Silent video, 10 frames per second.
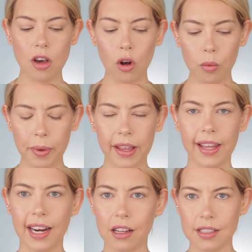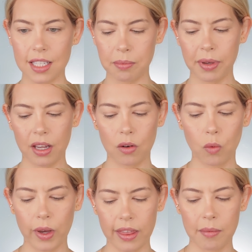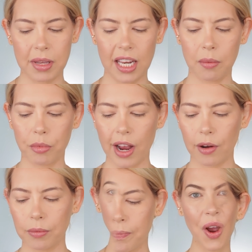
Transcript: taupe and then I'll deepen with medium brown.